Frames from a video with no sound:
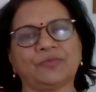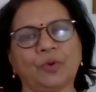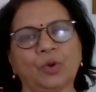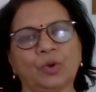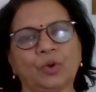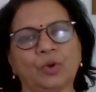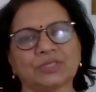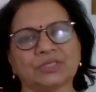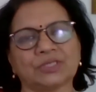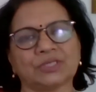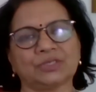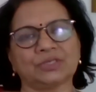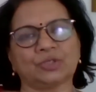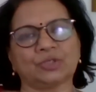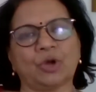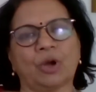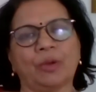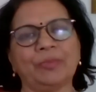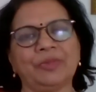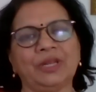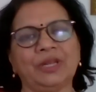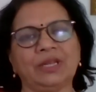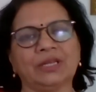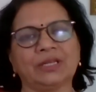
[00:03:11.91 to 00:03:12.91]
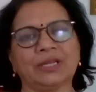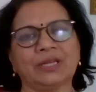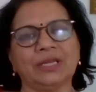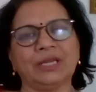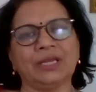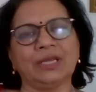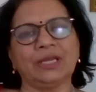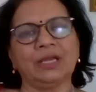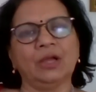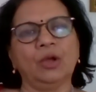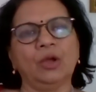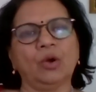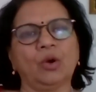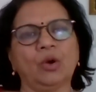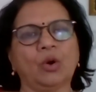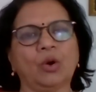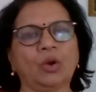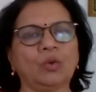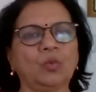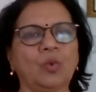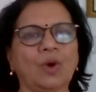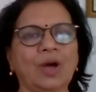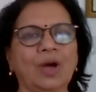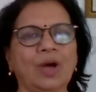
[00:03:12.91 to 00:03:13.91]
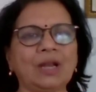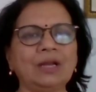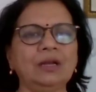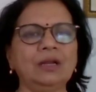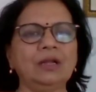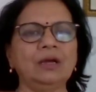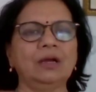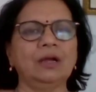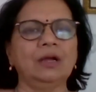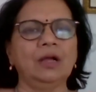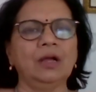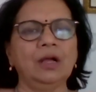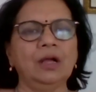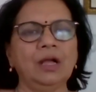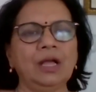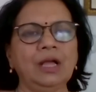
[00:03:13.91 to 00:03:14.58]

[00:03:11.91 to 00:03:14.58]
focuses dominantly on one